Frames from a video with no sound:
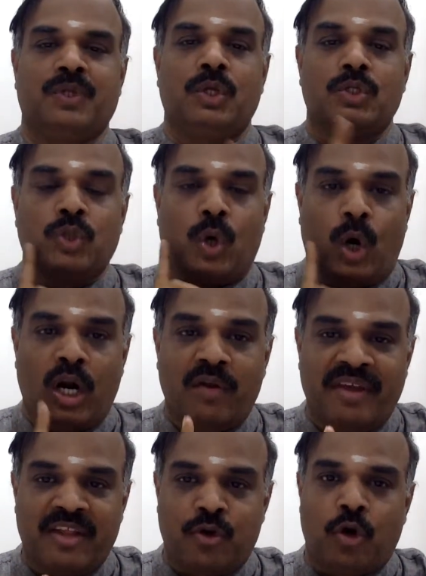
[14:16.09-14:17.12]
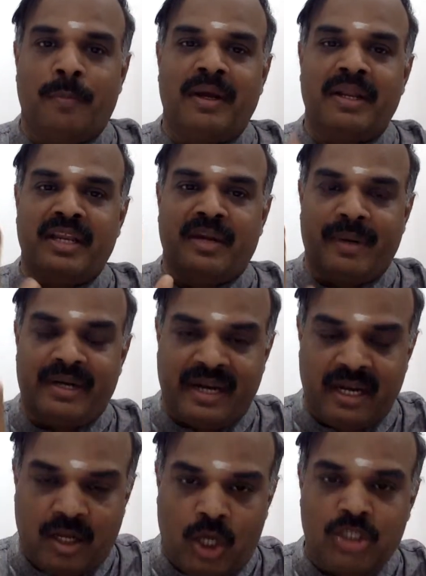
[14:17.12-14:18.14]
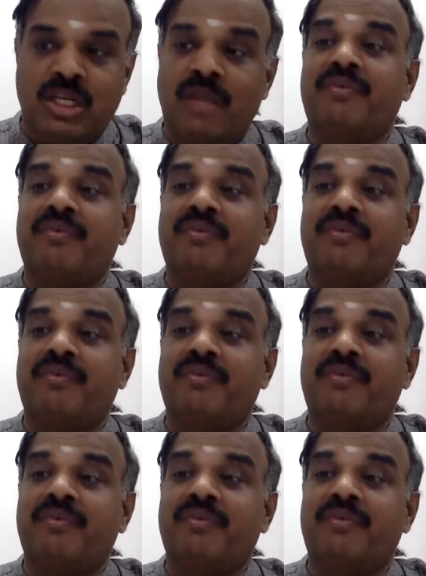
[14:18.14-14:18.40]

So always remember, in material costing,